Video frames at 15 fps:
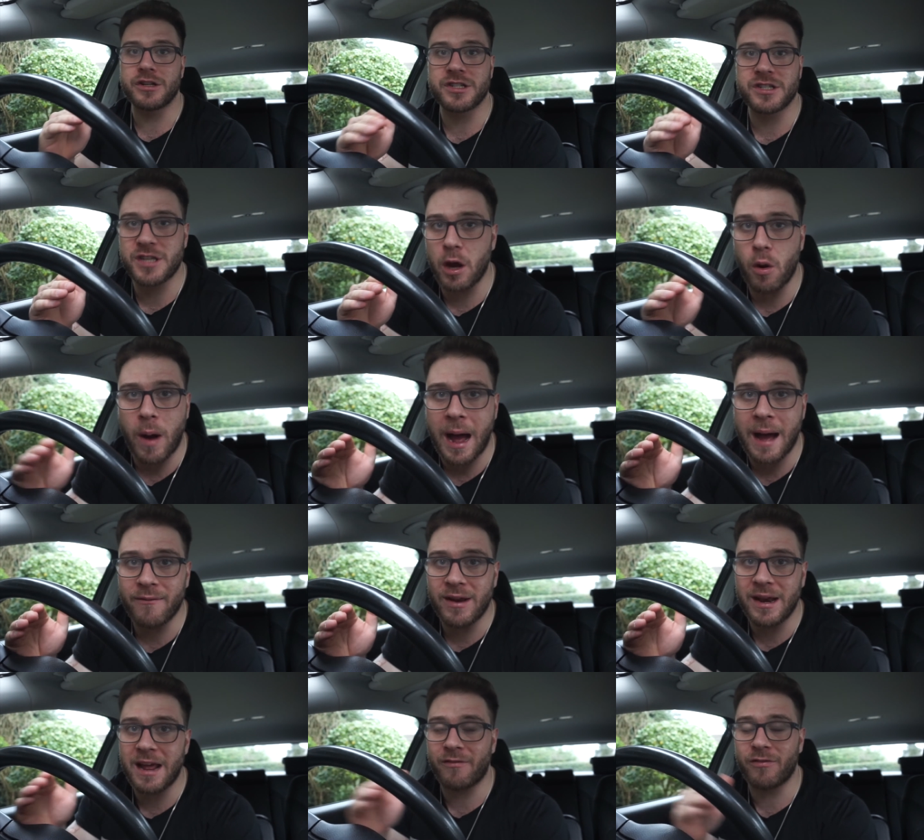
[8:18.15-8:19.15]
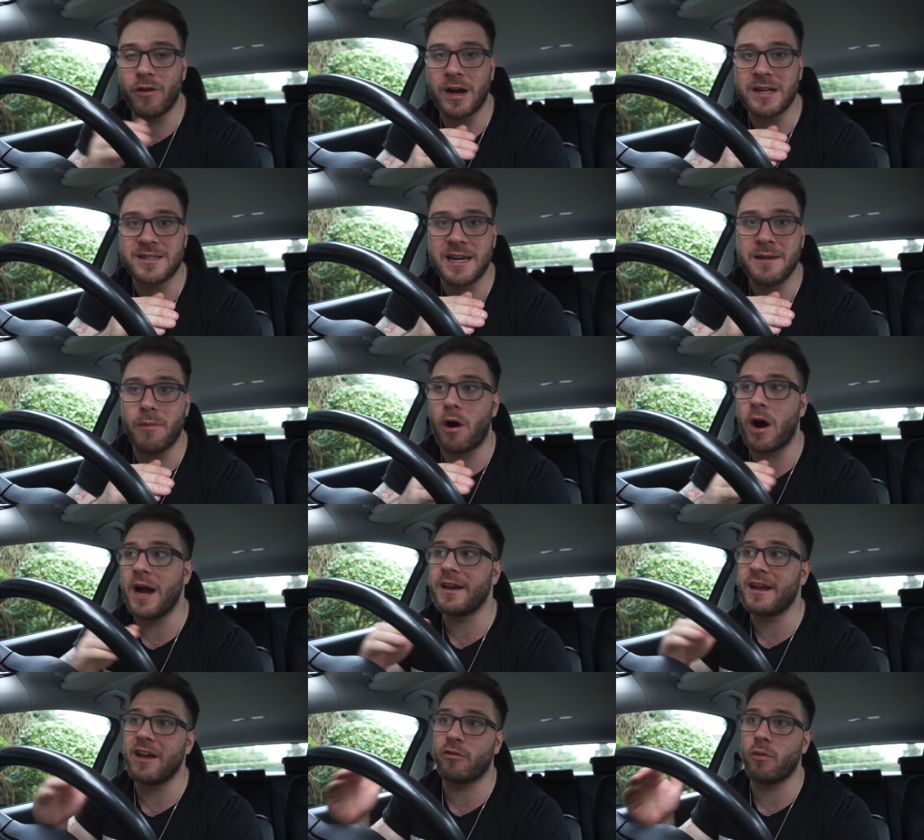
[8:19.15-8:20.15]
still haven't left 19
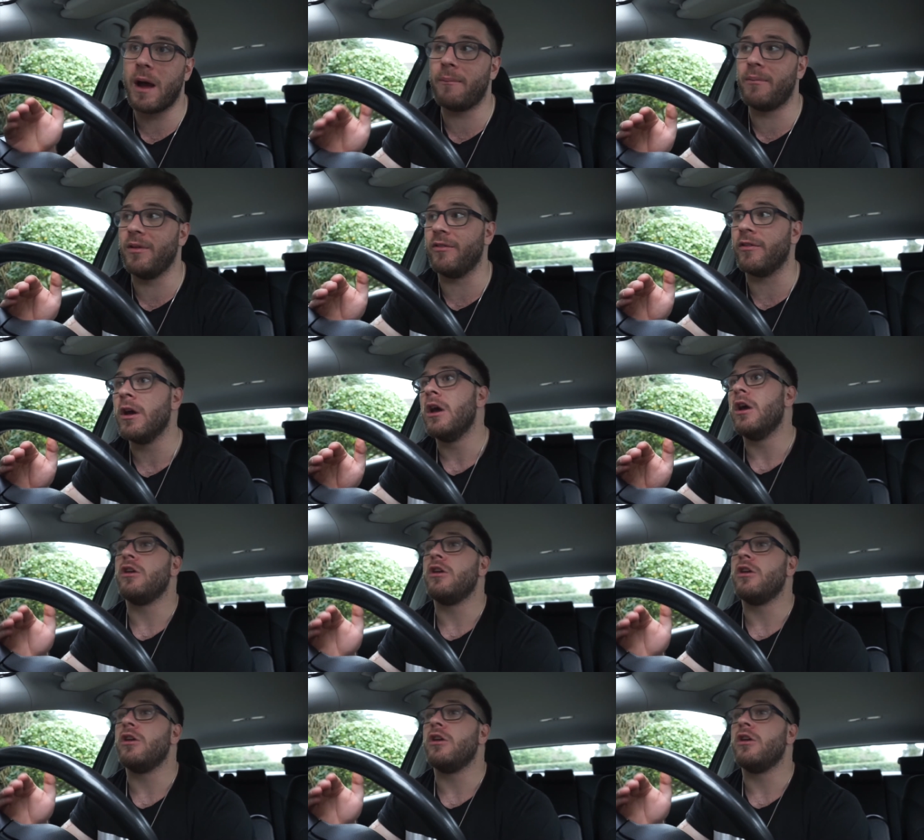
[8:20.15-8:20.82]
behind, guess what happens?